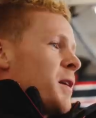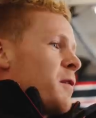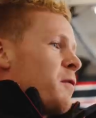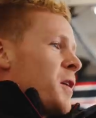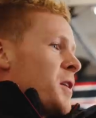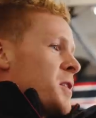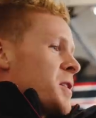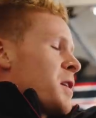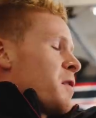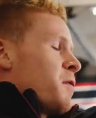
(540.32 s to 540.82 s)
if
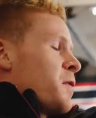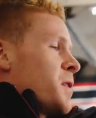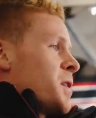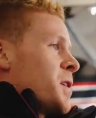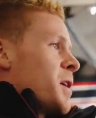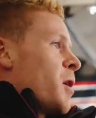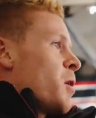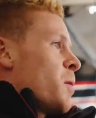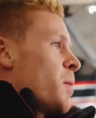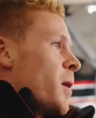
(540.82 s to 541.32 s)
that's anything
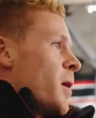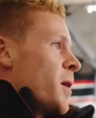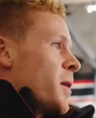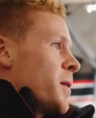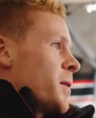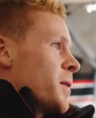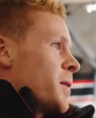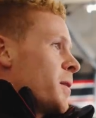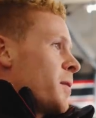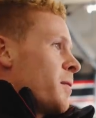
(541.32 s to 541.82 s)
to go by,
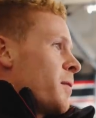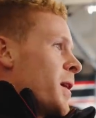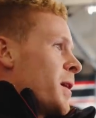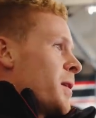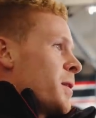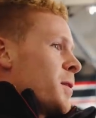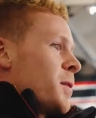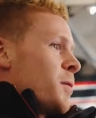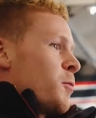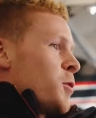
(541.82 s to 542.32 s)

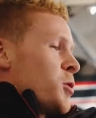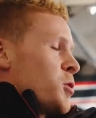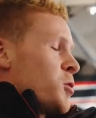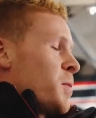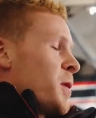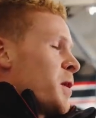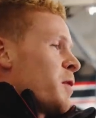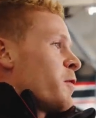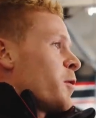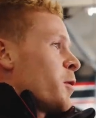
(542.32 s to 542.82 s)
then we
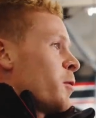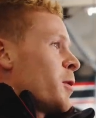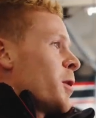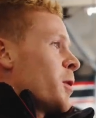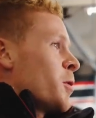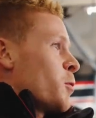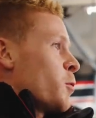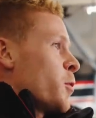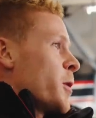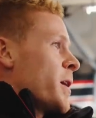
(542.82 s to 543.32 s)
should be in for a
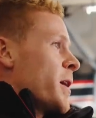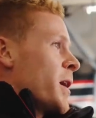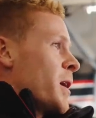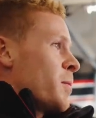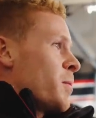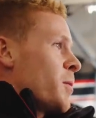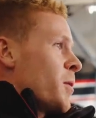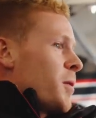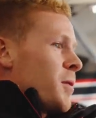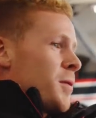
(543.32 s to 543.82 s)
really good
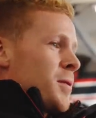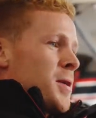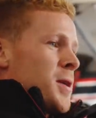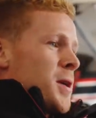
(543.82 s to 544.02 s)
weekend. But